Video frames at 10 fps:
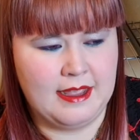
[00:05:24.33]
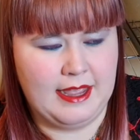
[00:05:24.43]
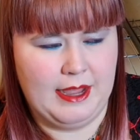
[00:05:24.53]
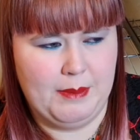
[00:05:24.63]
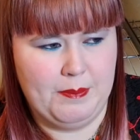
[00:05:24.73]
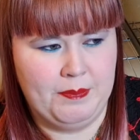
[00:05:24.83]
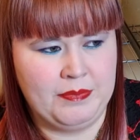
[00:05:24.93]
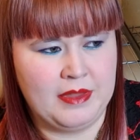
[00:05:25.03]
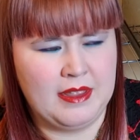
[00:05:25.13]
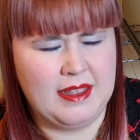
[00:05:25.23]
and
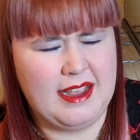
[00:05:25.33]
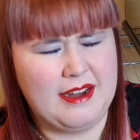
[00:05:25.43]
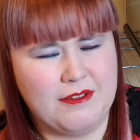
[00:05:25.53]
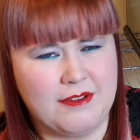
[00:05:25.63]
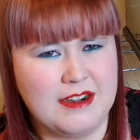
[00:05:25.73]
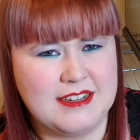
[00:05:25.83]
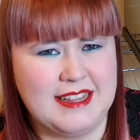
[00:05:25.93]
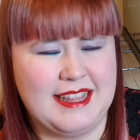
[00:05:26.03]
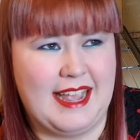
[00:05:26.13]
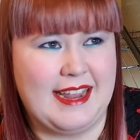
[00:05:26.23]

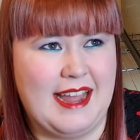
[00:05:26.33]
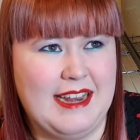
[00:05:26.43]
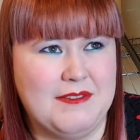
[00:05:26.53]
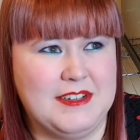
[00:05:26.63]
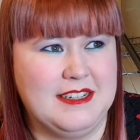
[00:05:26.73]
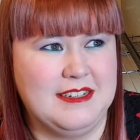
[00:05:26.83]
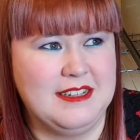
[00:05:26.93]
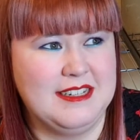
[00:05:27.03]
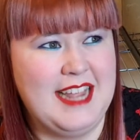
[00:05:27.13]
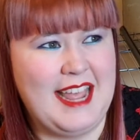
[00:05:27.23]
unfortunately I can't
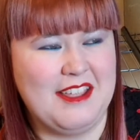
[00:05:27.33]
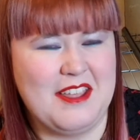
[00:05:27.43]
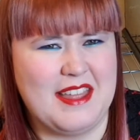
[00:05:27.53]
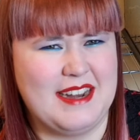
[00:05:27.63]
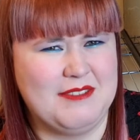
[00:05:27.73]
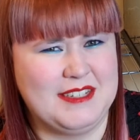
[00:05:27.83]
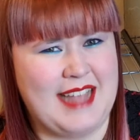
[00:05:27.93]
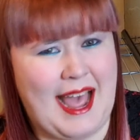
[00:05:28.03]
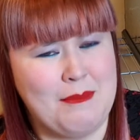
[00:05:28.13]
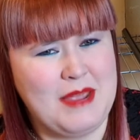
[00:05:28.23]
even tell you that it was
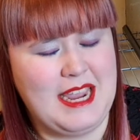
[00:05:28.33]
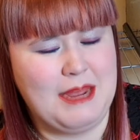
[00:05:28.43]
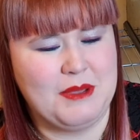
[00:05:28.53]
happy,